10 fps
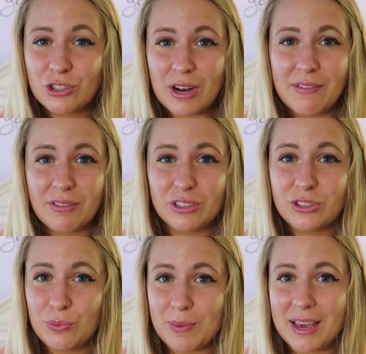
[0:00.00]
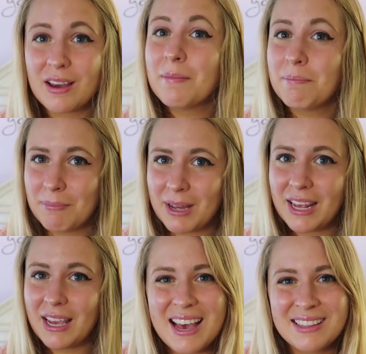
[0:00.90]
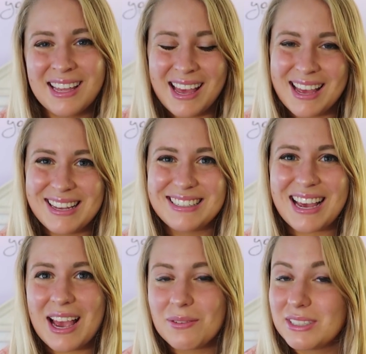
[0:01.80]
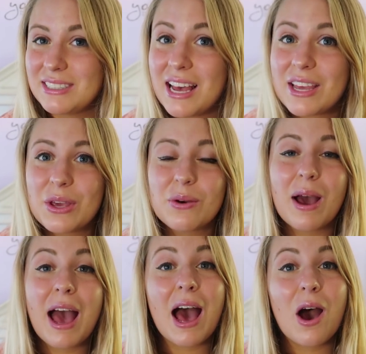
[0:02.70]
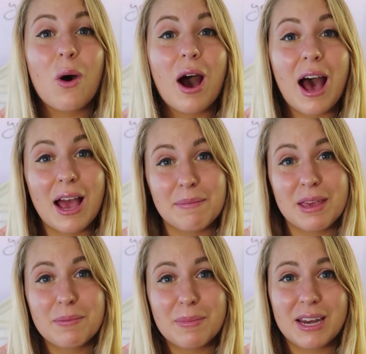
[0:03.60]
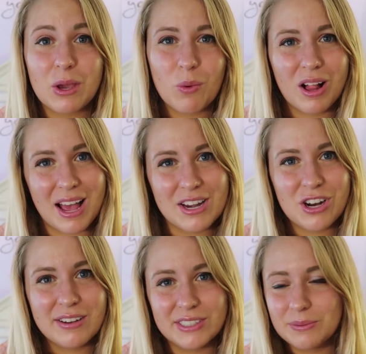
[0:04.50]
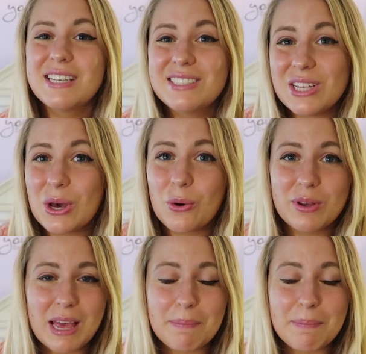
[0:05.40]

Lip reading: travel to make money. At the end, I will tell you how I make money while I travel. So with